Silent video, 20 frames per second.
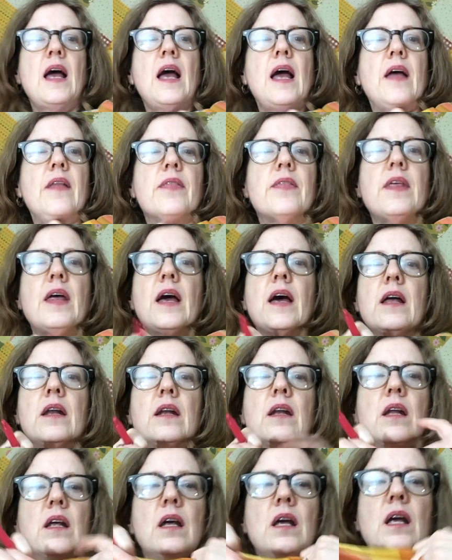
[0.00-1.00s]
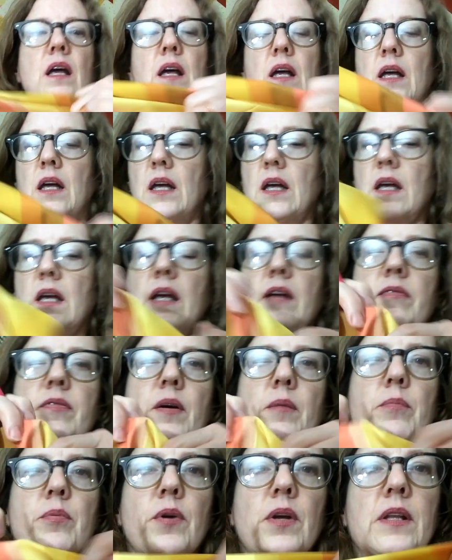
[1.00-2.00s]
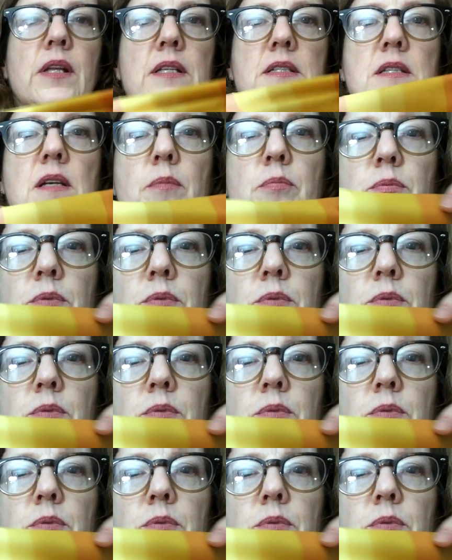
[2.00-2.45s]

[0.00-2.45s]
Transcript: And then if I bring this up